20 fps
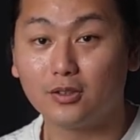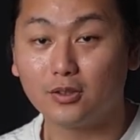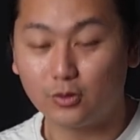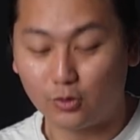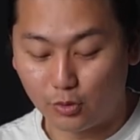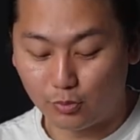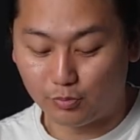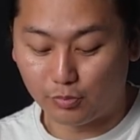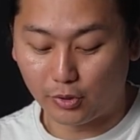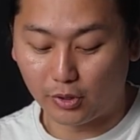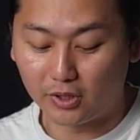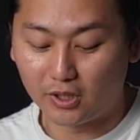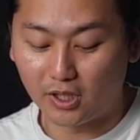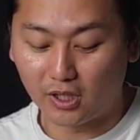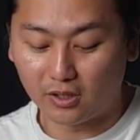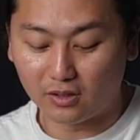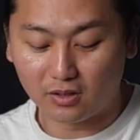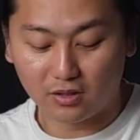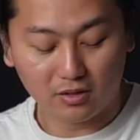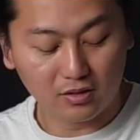to
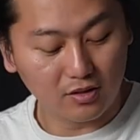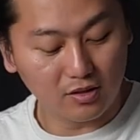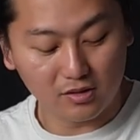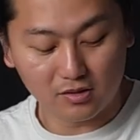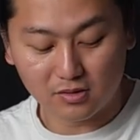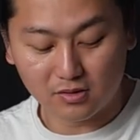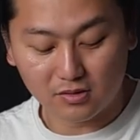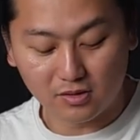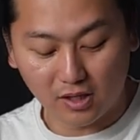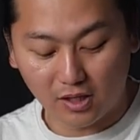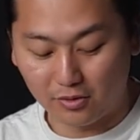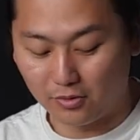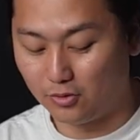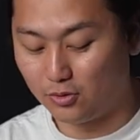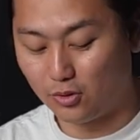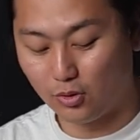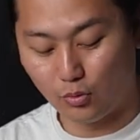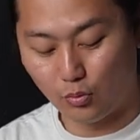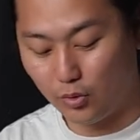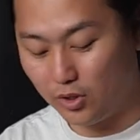predict because I don't
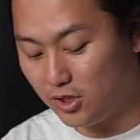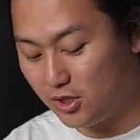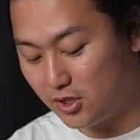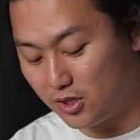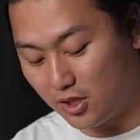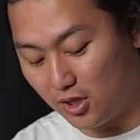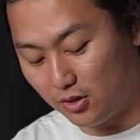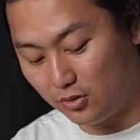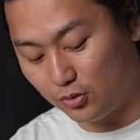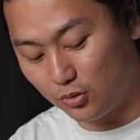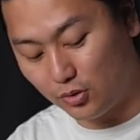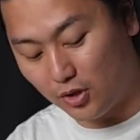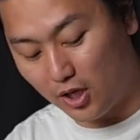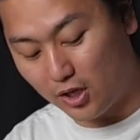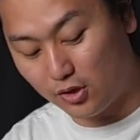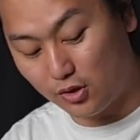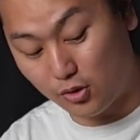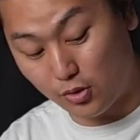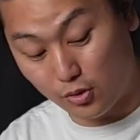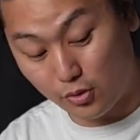know which steel do they
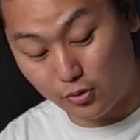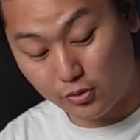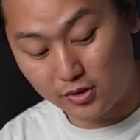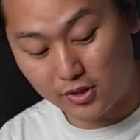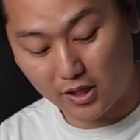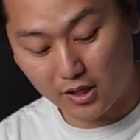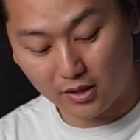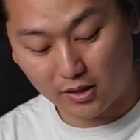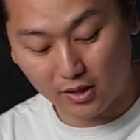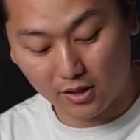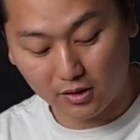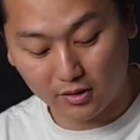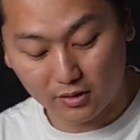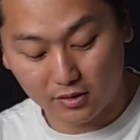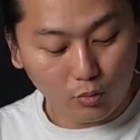use and then